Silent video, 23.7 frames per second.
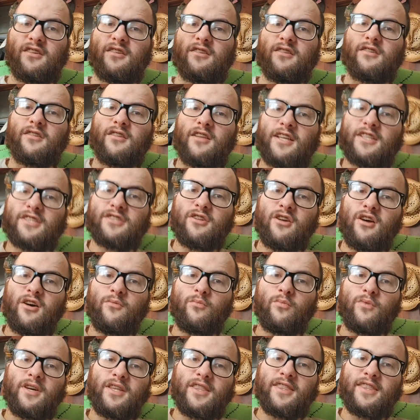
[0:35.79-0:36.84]
Let's start
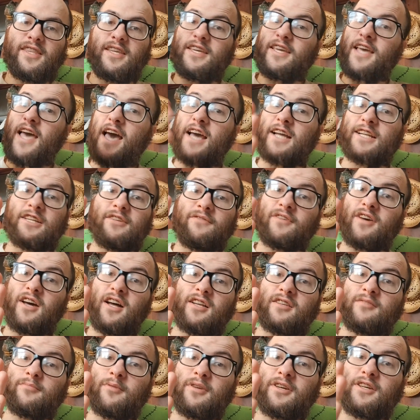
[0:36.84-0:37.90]
with the active
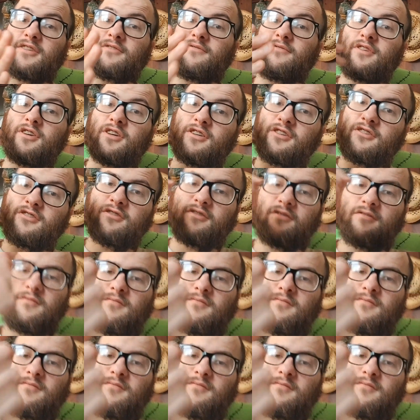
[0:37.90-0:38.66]
cosplays first.